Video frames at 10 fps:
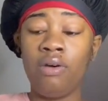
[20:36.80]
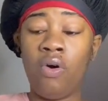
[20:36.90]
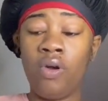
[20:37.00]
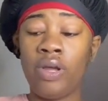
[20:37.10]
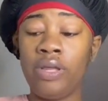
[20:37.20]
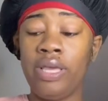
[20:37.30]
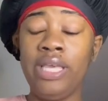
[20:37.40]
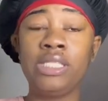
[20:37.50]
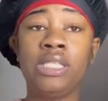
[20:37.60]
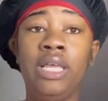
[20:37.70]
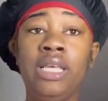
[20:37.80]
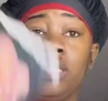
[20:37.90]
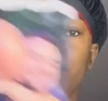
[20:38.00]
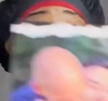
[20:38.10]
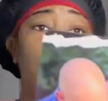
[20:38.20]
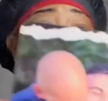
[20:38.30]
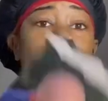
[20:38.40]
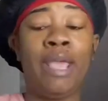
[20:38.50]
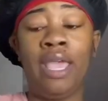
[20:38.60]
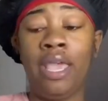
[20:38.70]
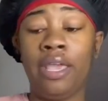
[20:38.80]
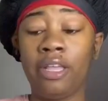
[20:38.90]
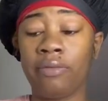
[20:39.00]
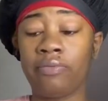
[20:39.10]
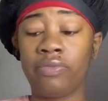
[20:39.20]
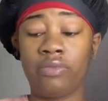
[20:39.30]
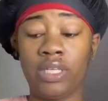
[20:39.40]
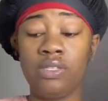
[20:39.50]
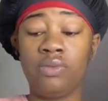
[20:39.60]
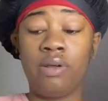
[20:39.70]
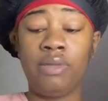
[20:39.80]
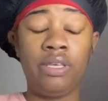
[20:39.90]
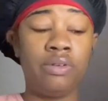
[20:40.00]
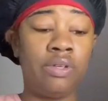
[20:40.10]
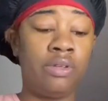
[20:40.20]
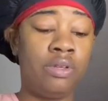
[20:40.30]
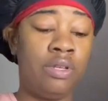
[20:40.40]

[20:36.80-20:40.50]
or his lover mad. That's what I'm hearing.